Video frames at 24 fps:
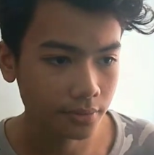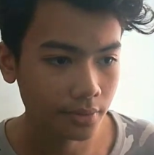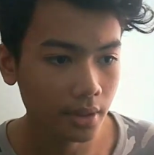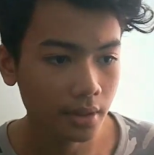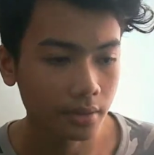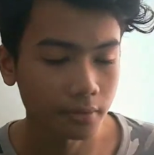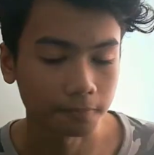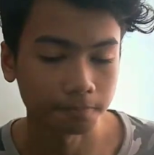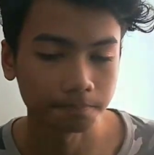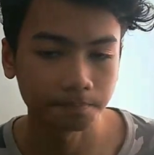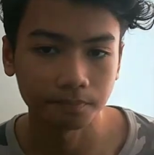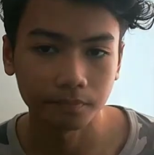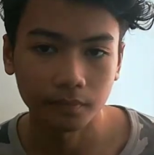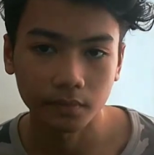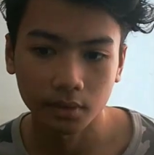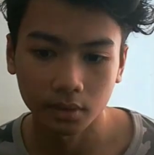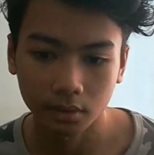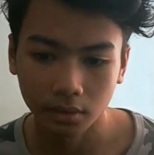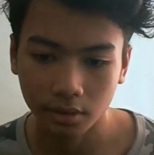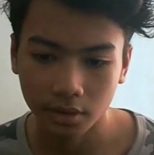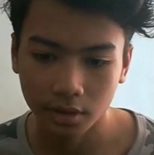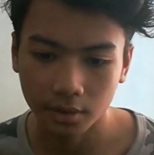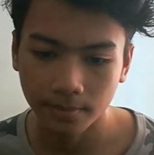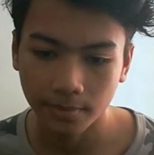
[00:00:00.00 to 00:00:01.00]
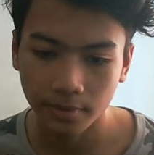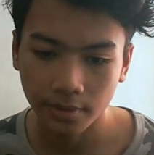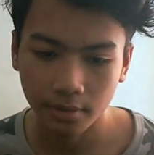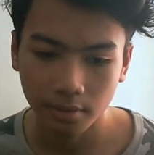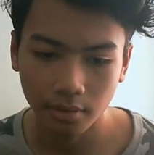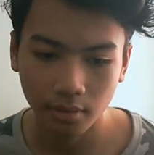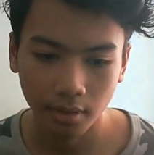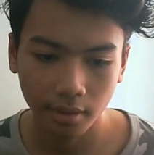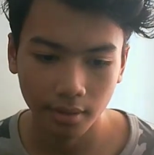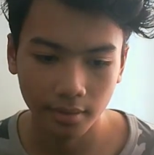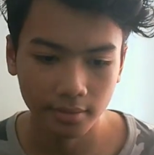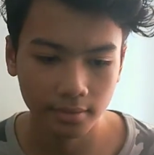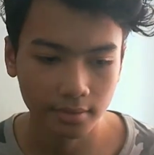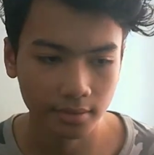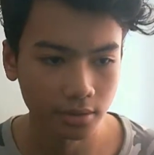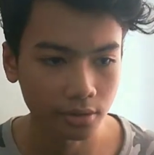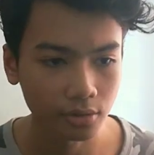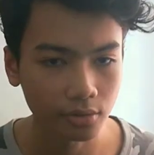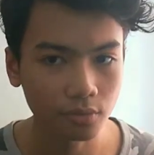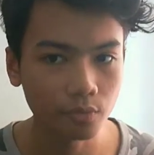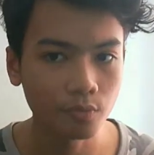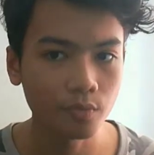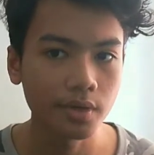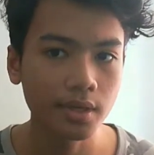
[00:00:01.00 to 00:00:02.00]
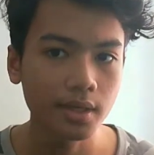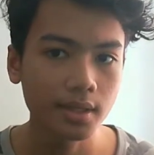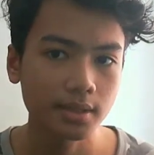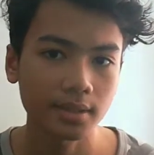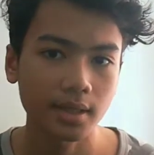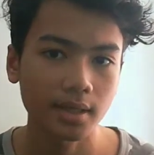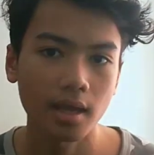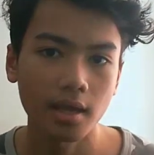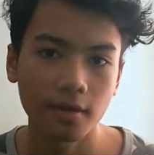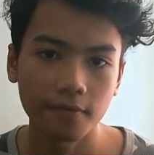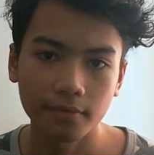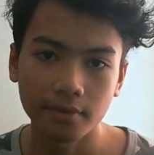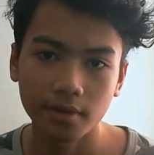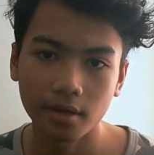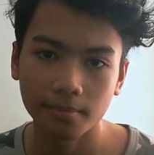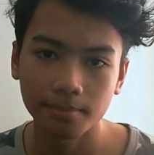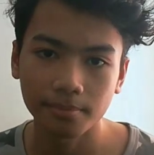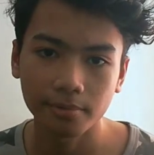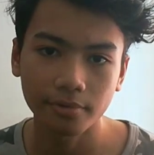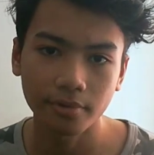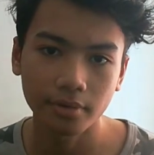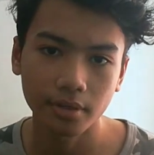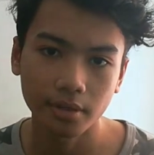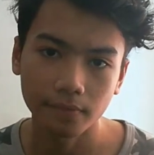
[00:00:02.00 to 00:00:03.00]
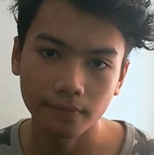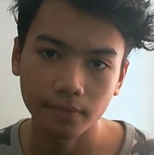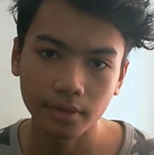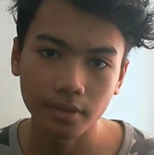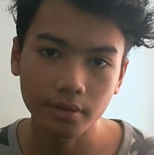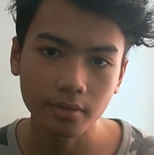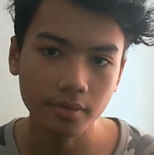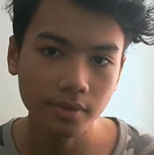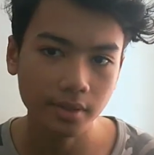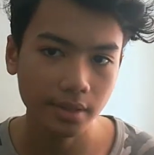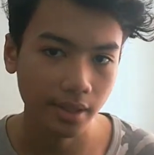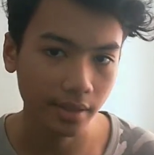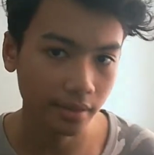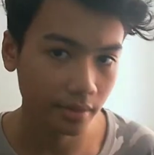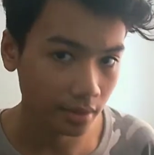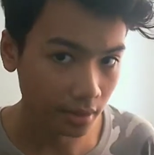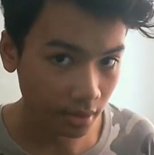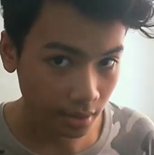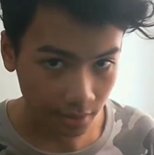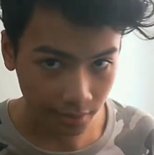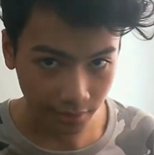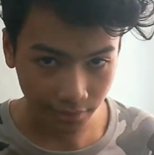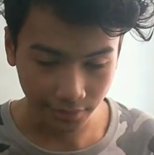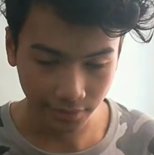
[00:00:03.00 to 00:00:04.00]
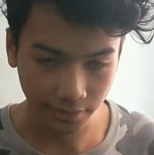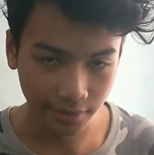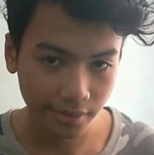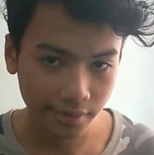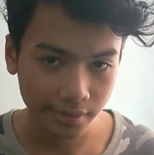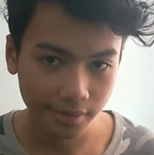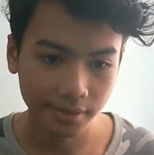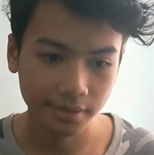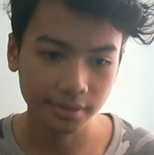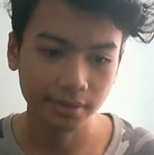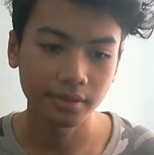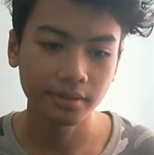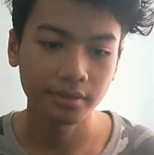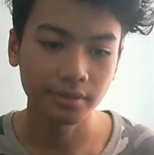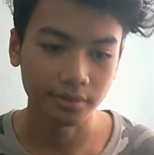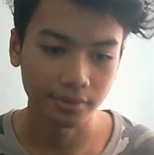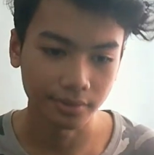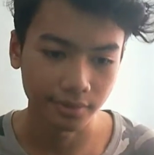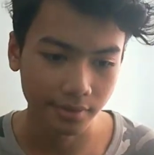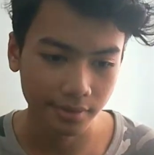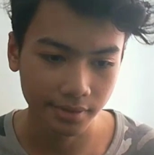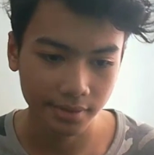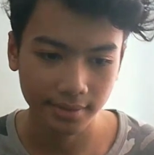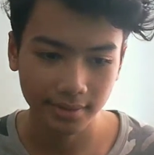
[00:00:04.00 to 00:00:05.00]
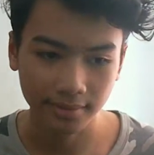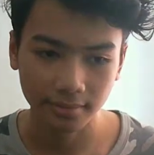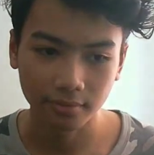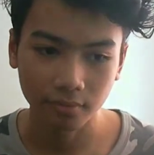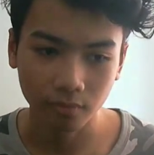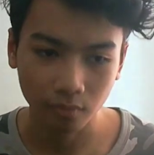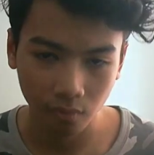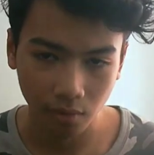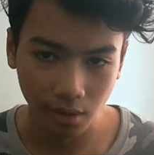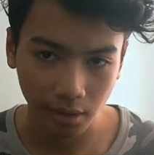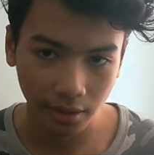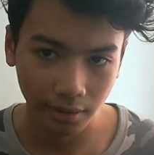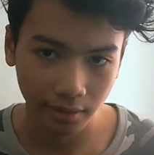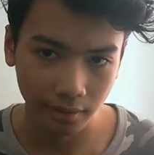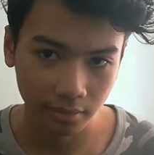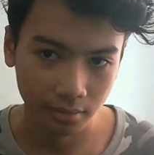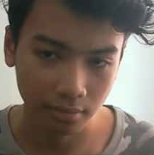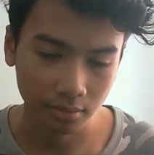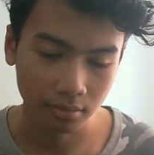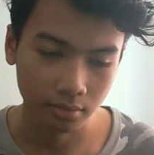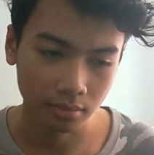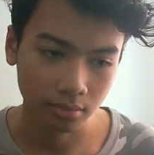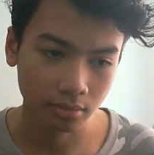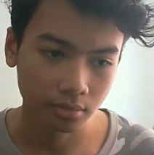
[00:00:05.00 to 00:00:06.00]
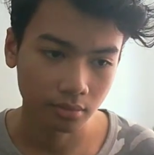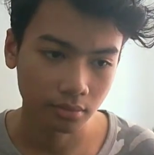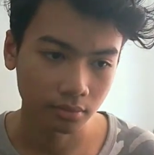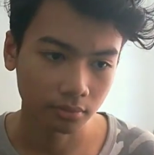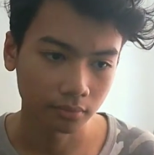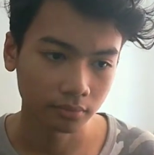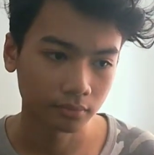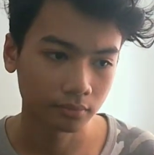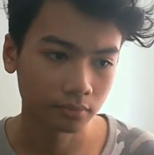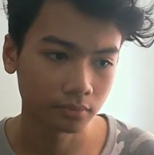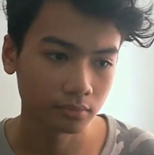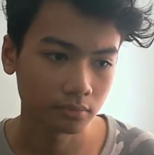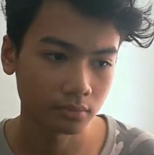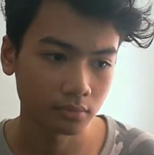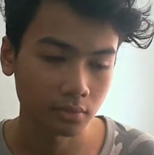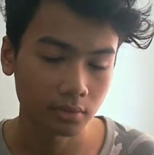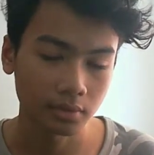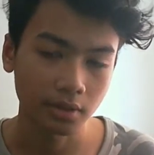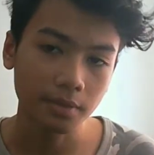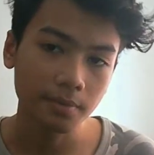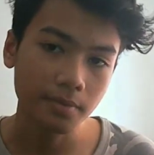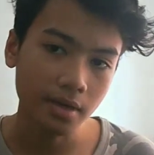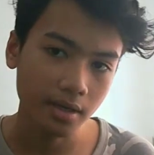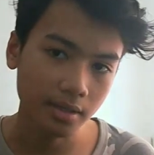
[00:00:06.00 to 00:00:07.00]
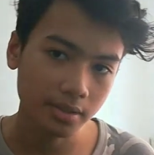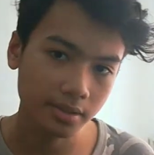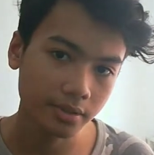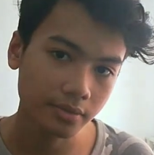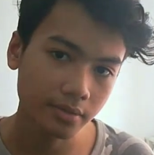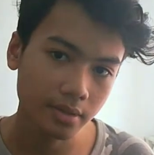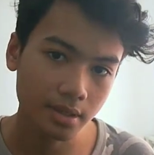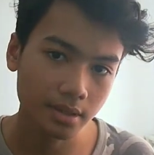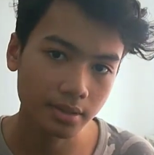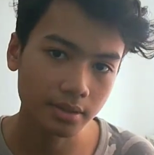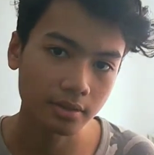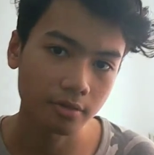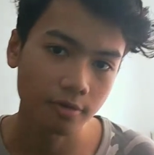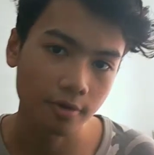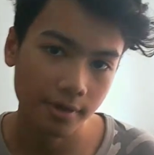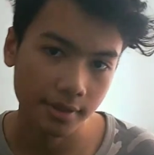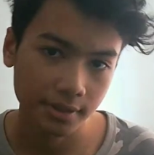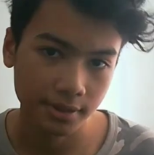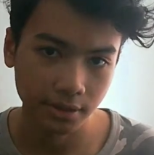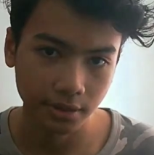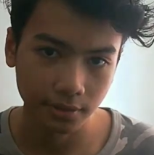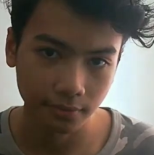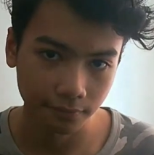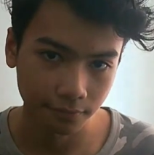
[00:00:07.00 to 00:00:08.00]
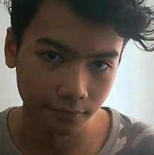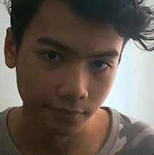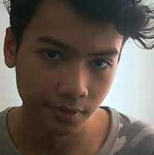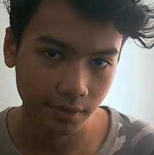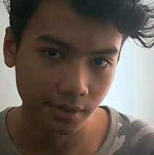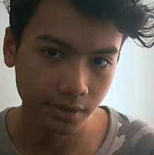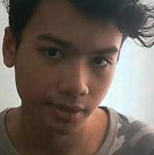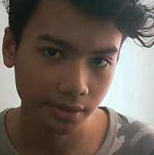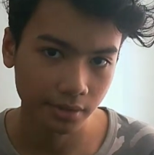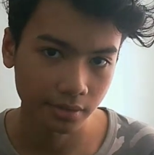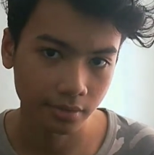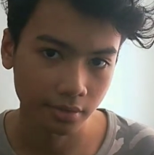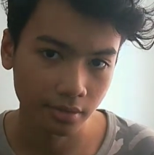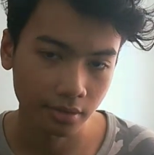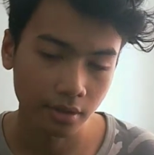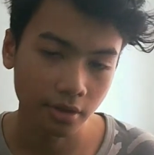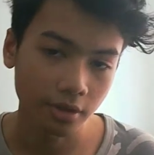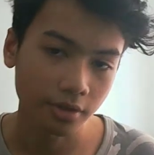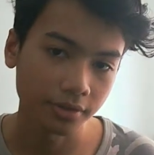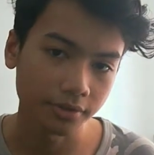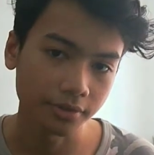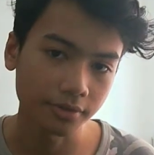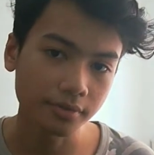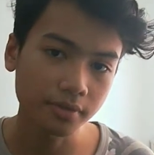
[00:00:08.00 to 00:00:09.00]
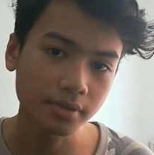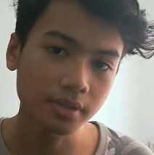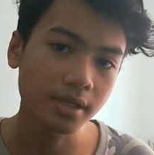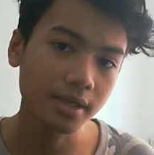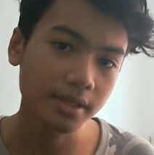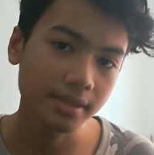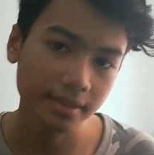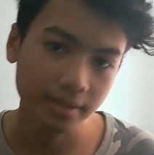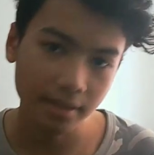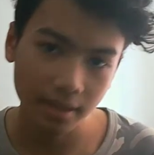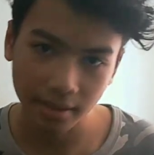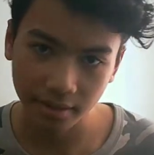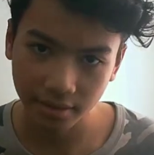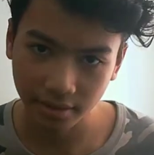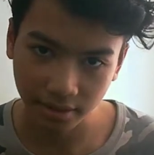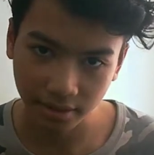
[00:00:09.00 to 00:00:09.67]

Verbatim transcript: yeah, it's been like 2 weeks I haven't uploaded any videos, and here's the reason why. Let me ask you guys a question first. Do you guys like